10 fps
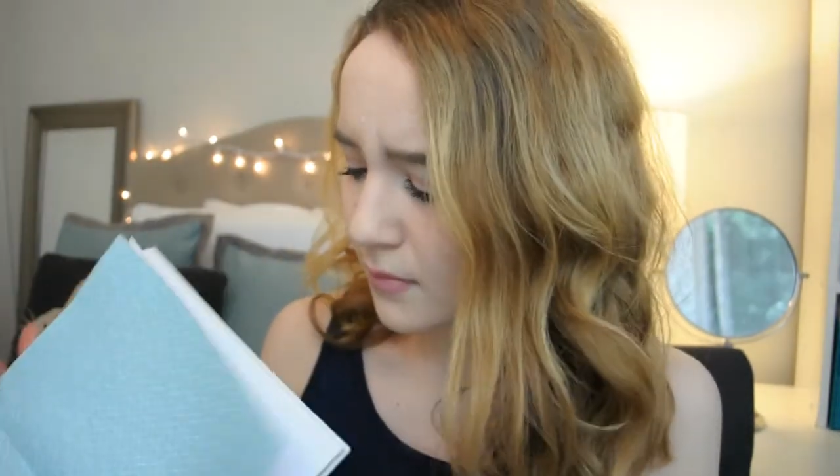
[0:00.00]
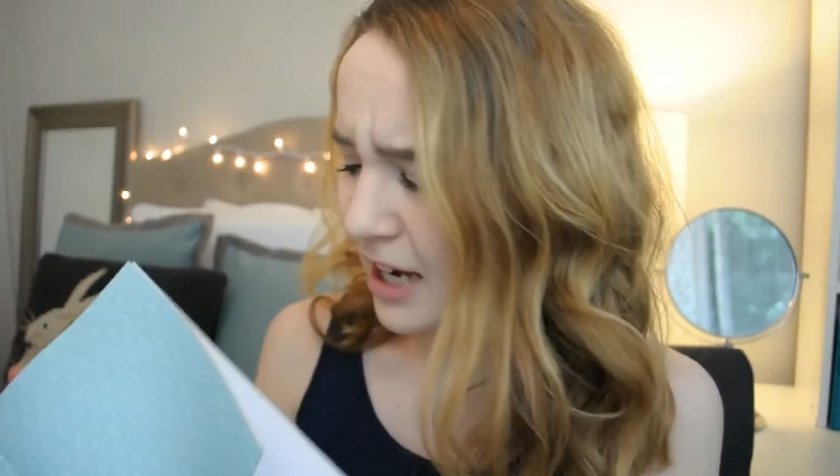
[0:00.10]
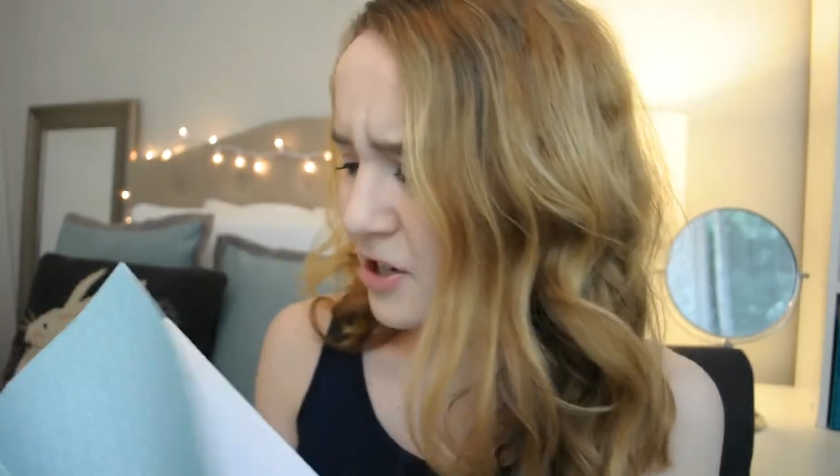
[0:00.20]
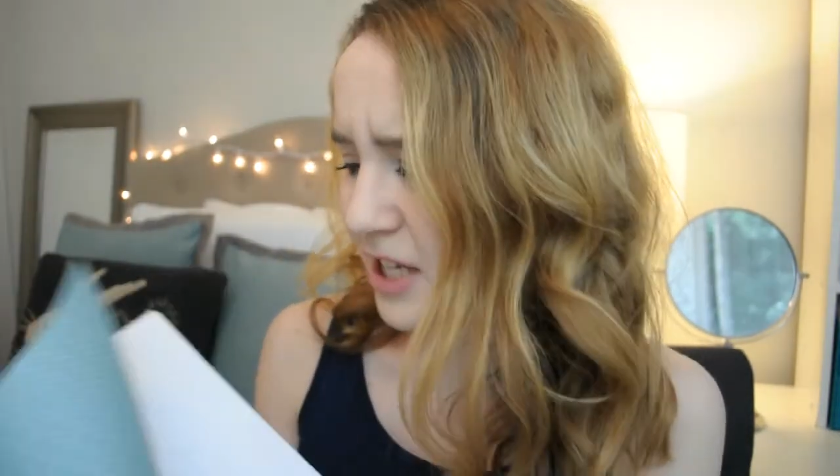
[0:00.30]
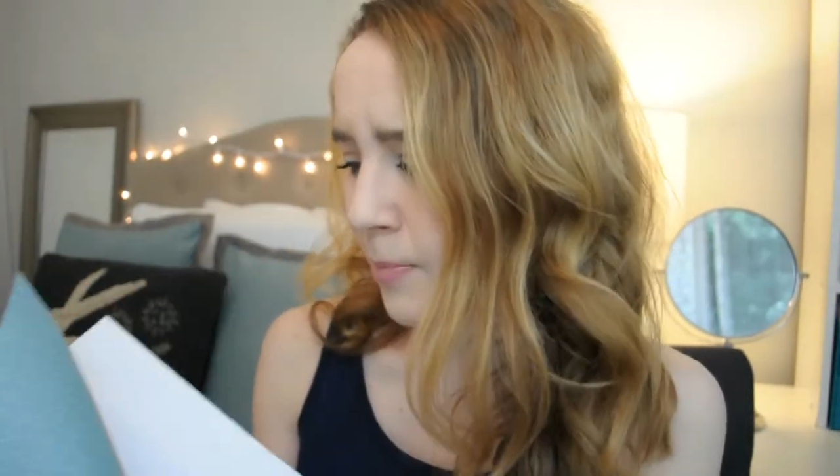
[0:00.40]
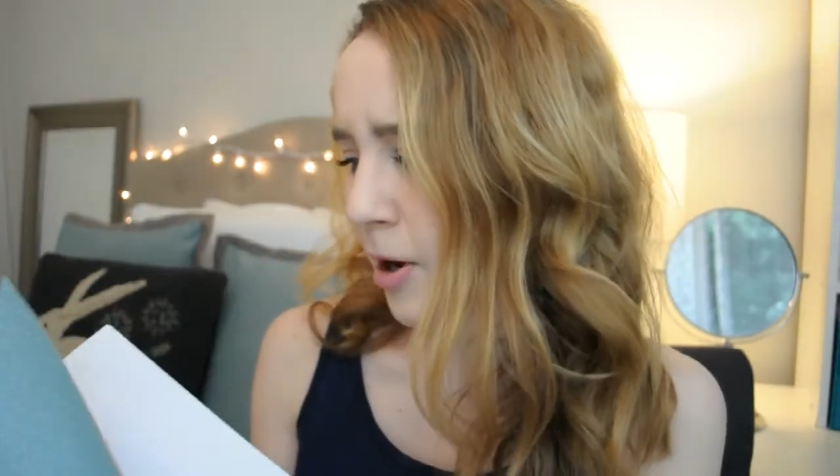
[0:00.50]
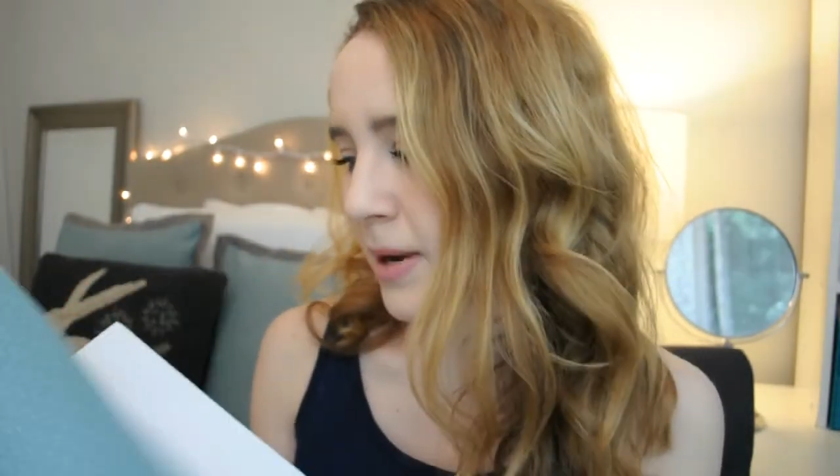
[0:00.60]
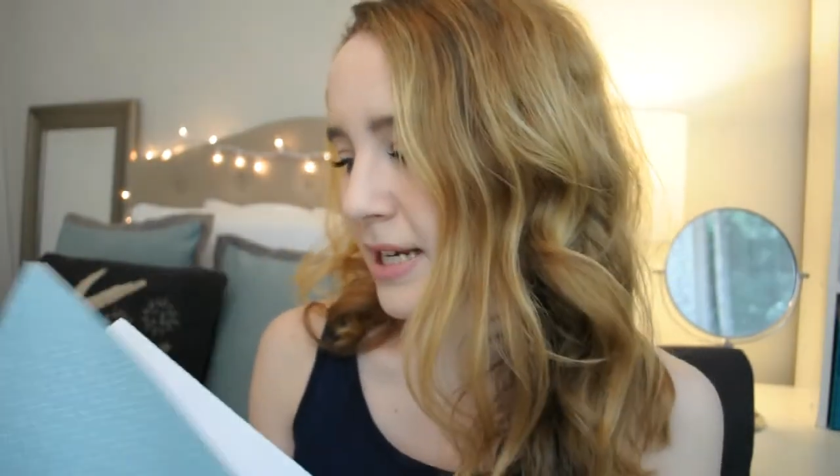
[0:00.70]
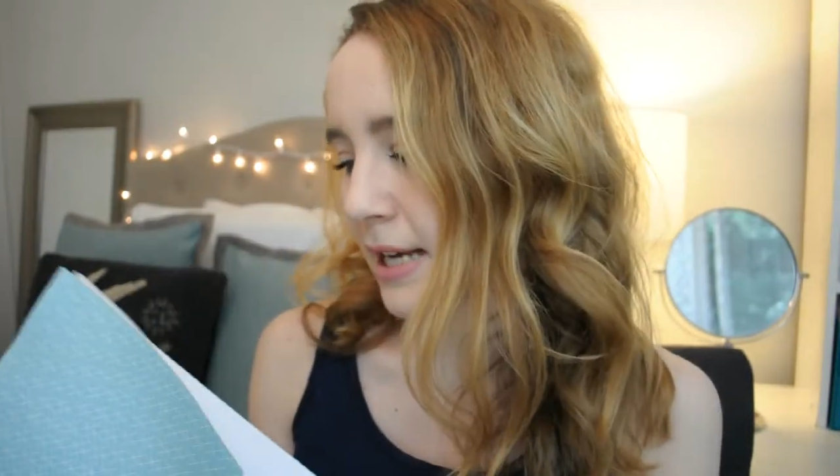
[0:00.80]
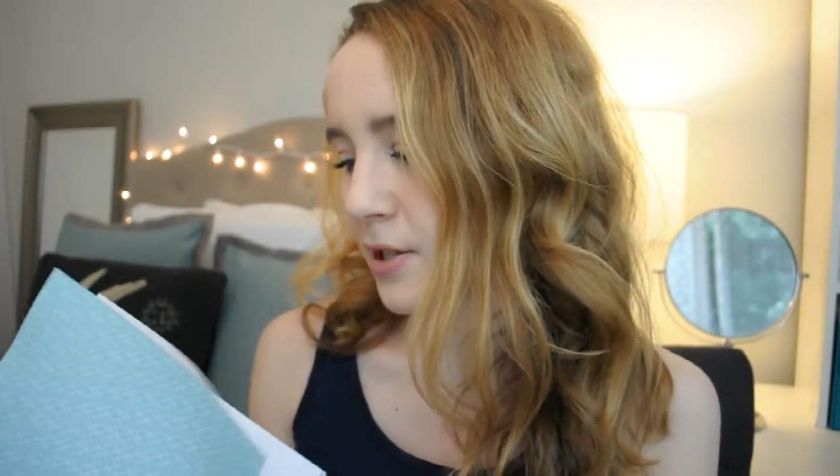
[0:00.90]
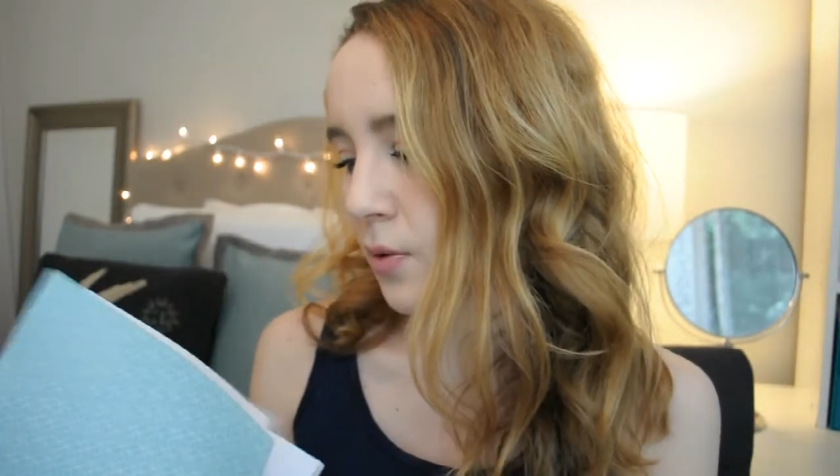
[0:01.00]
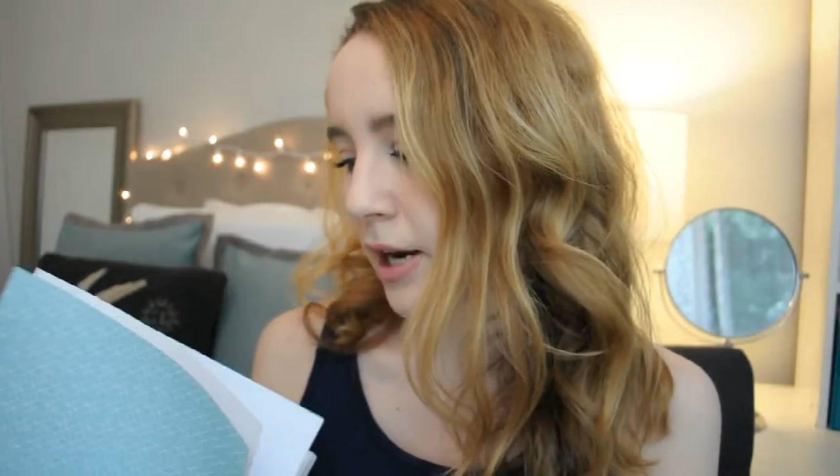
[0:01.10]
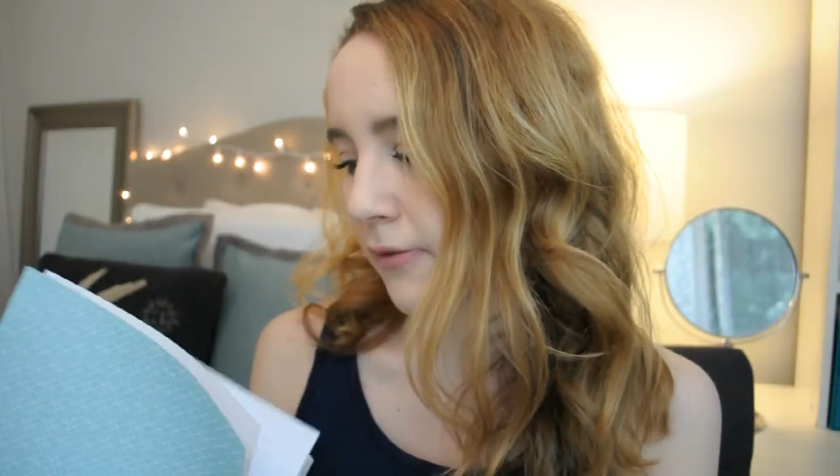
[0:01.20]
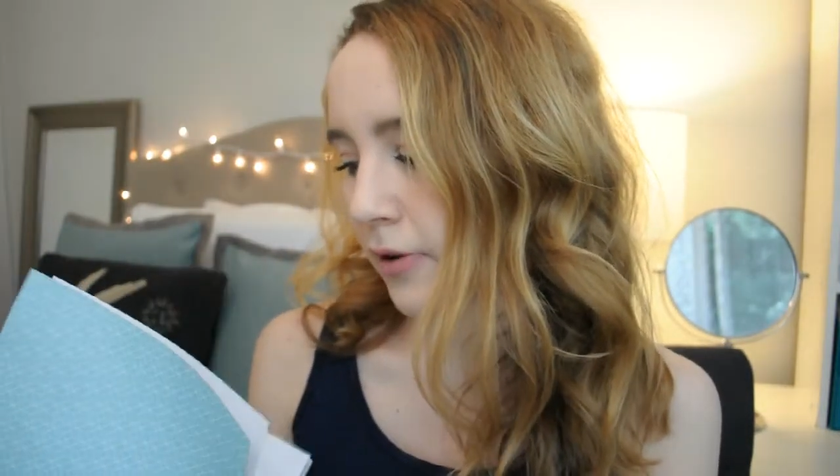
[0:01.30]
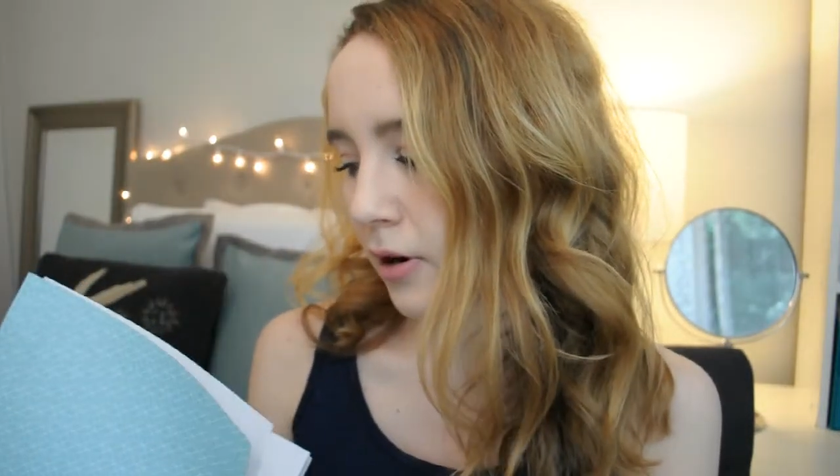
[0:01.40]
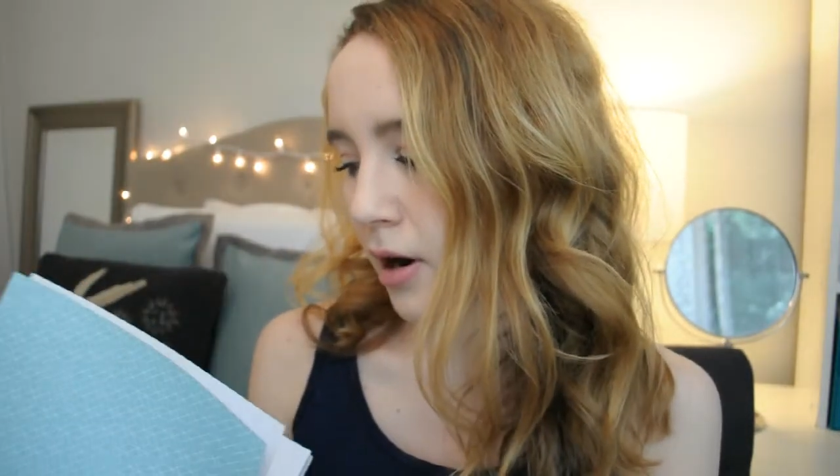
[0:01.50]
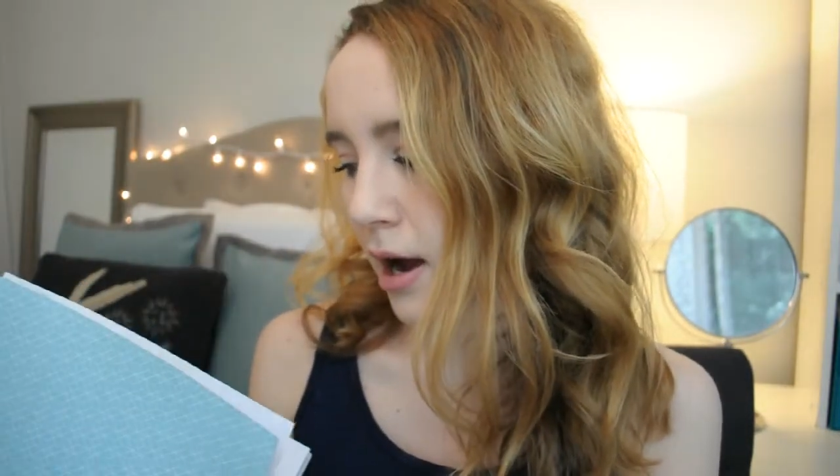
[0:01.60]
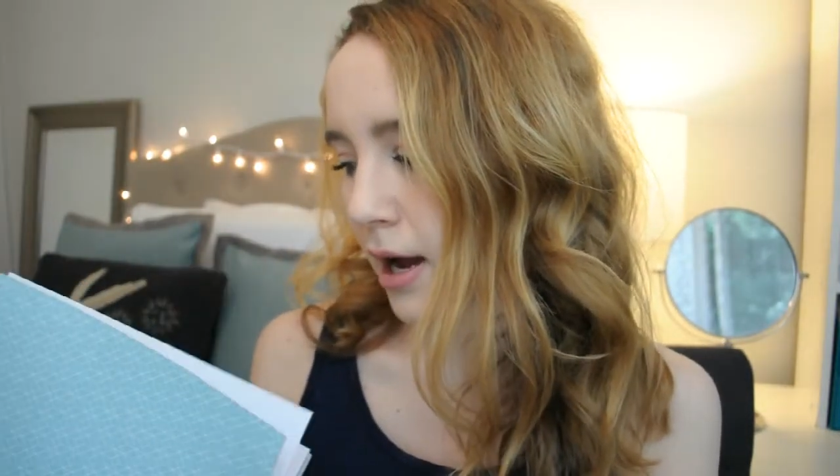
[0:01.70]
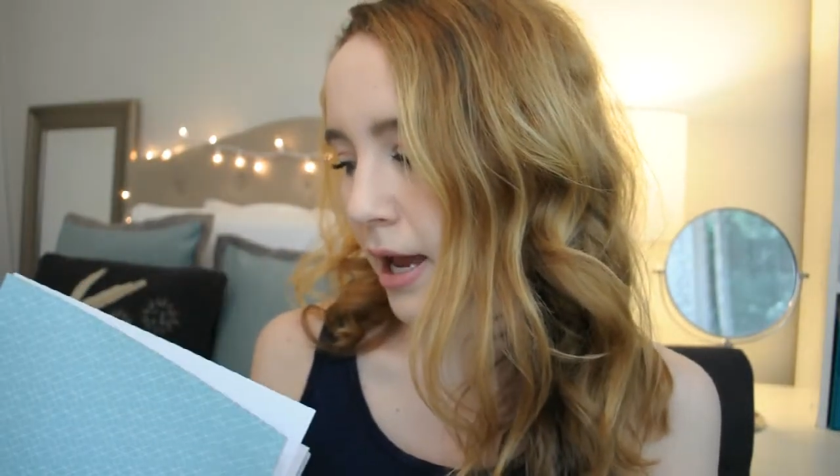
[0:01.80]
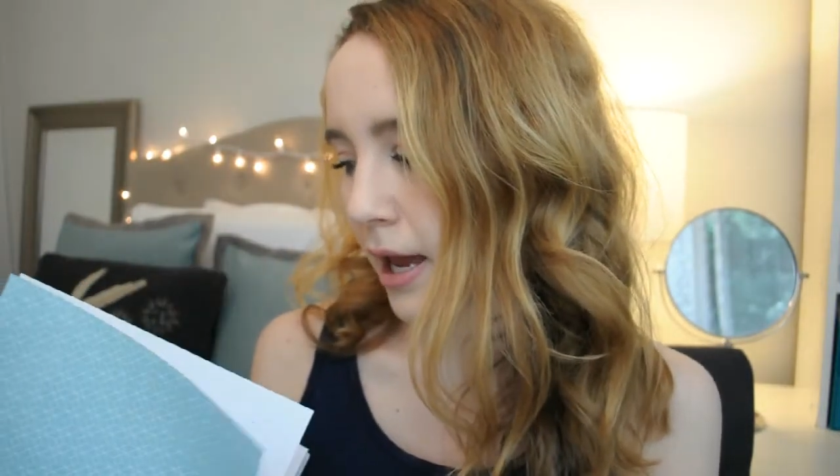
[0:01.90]
I just keep it on my desk, so whenever
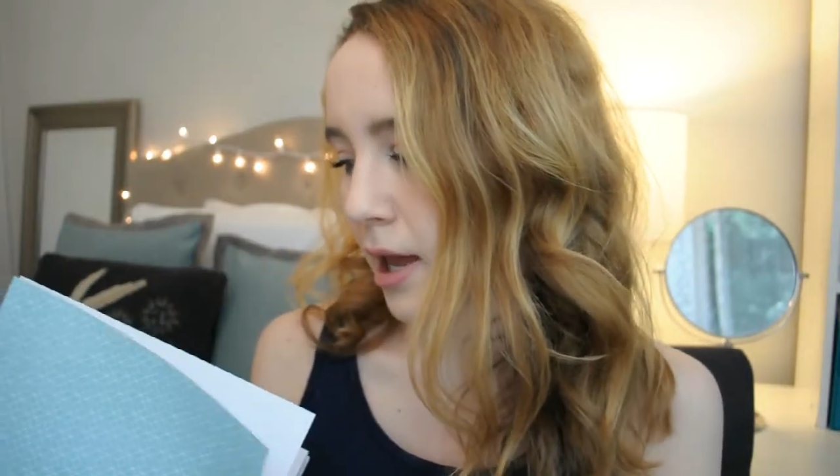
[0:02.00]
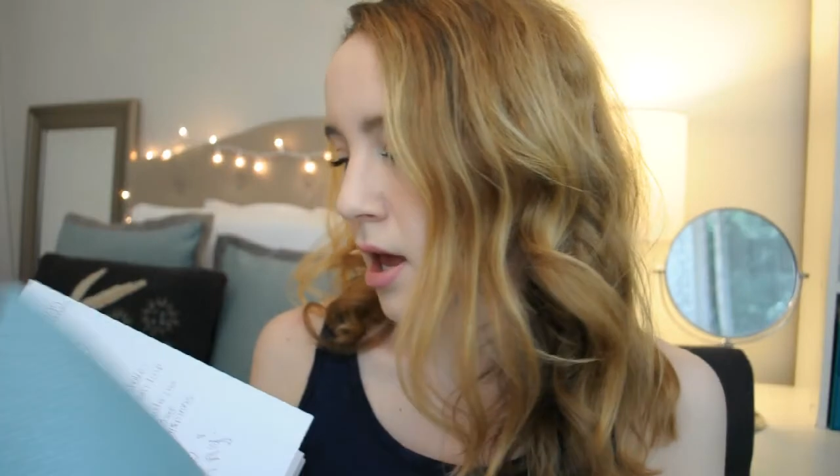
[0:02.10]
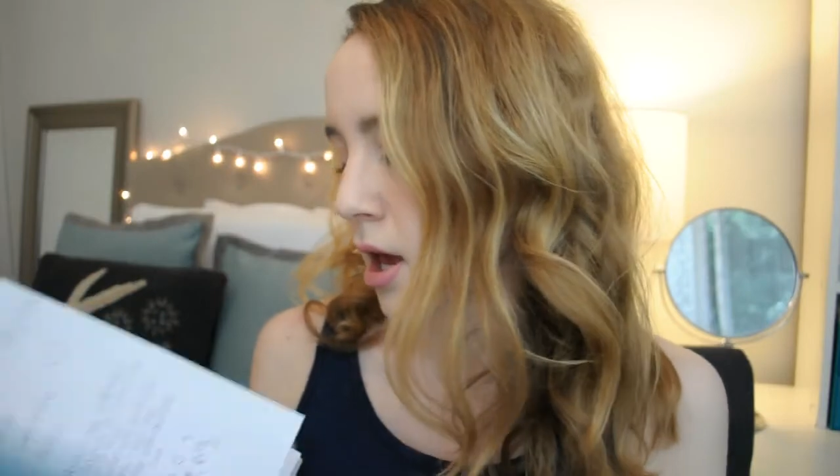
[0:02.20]
I,